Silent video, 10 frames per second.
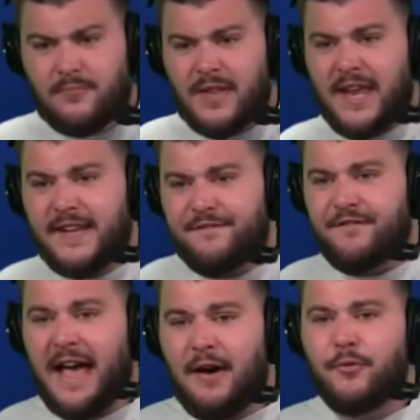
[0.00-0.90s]
and he
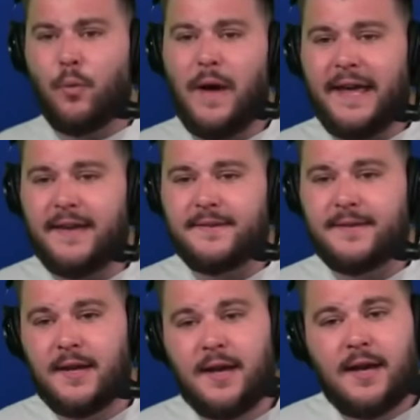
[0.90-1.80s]
found
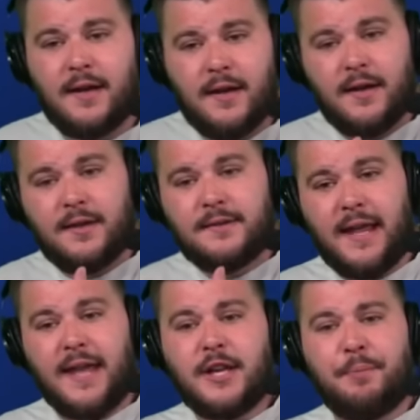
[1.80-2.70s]
ways
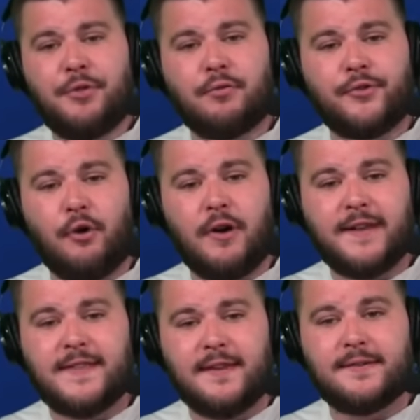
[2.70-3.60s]
to end up with a result
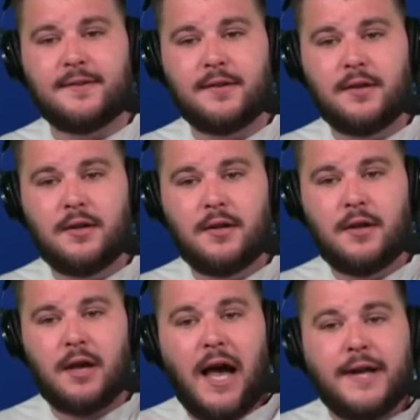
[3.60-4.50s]
like this.
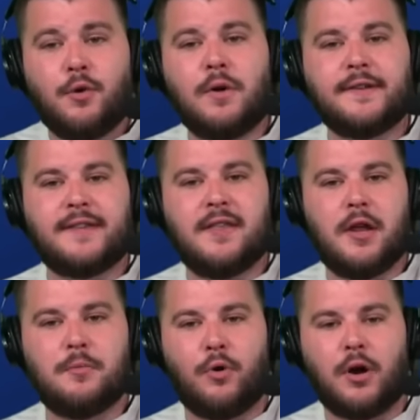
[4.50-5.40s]
I don't want to see that
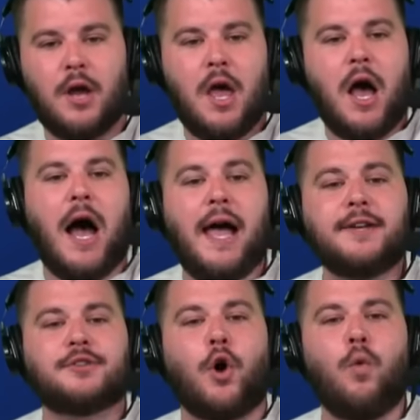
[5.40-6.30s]
anymore. I
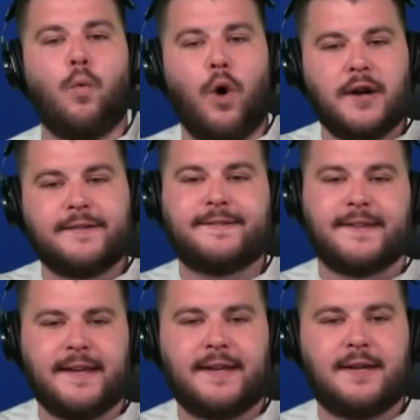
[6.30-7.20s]
don't want to
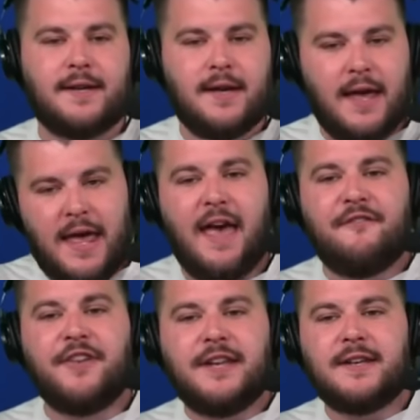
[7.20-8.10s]
see
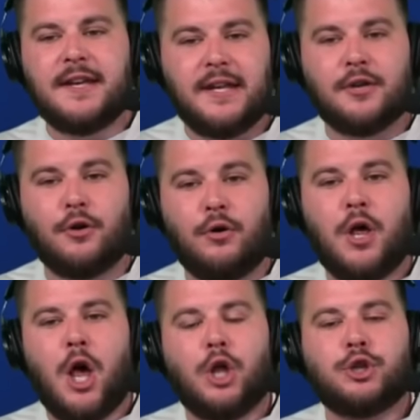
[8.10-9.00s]
Evan Neal
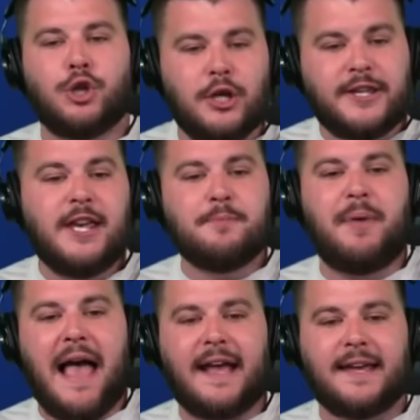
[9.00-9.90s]
looking
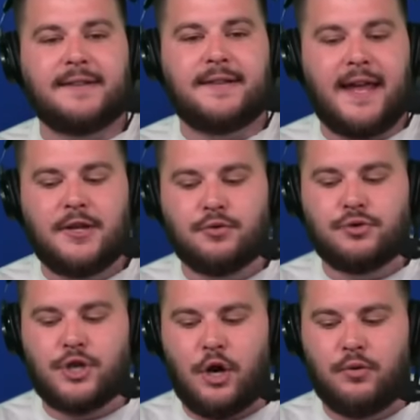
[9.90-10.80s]
back at Daniel
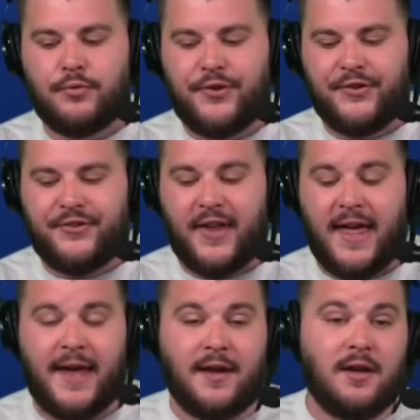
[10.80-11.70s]
Jones and
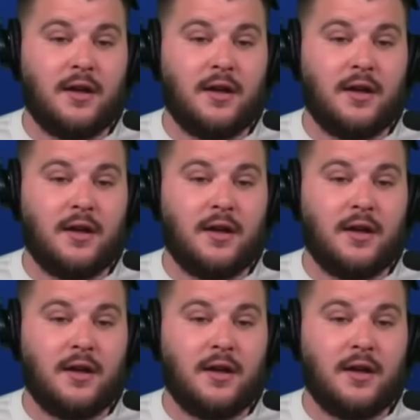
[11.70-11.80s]
say,